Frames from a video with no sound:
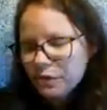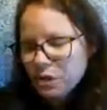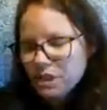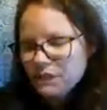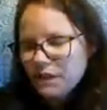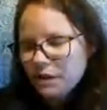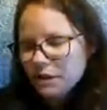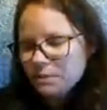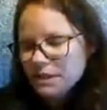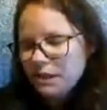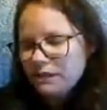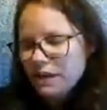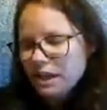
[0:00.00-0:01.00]
Norris found
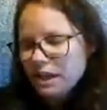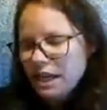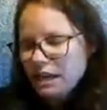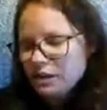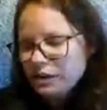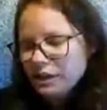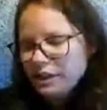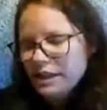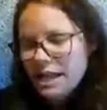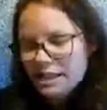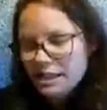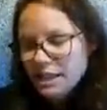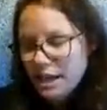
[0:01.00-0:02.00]
himself getting angry.
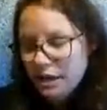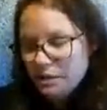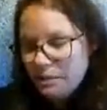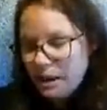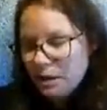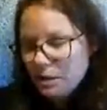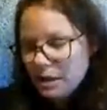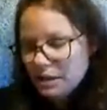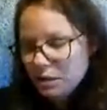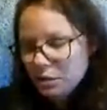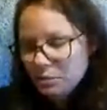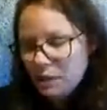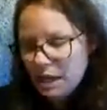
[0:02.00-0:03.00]
Yes, he cared about
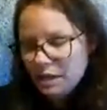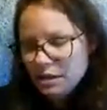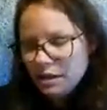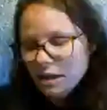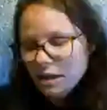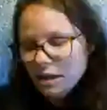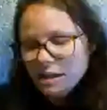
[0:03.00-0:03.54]
his own men.